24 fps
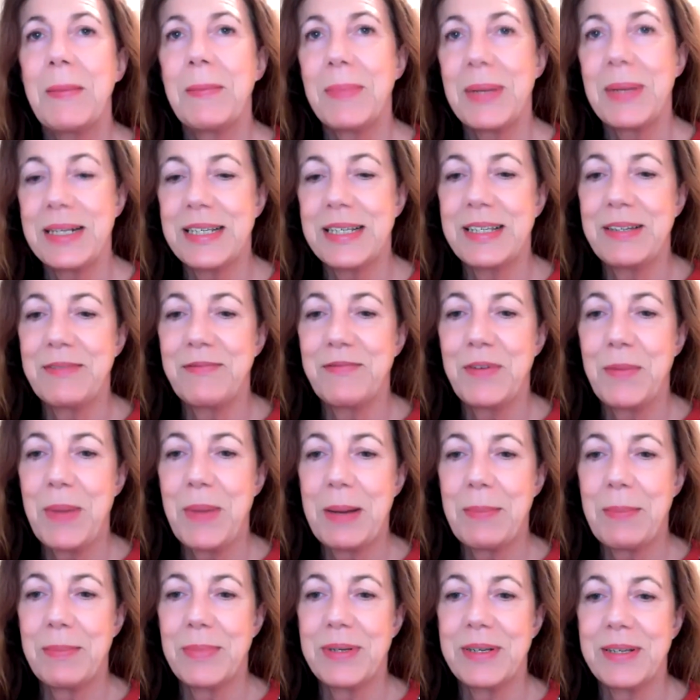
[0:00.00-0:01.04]
Medicine for
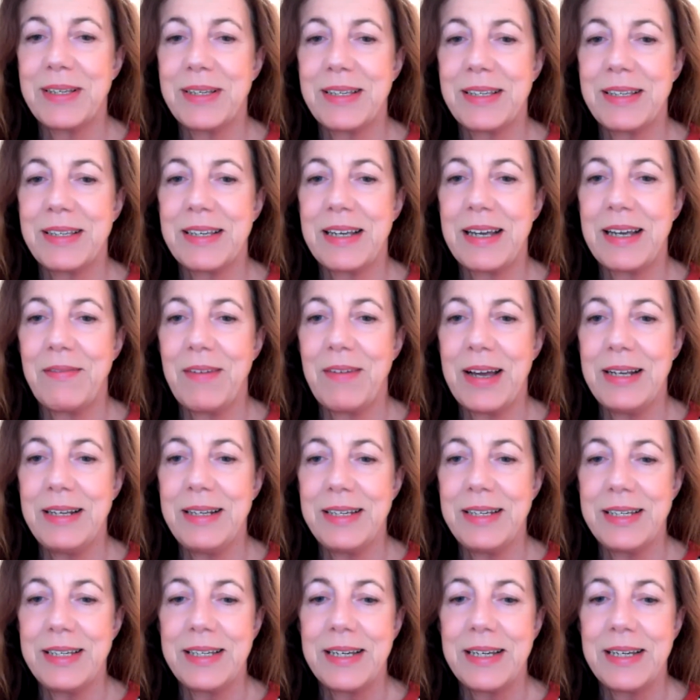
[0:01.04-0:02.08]
Members event.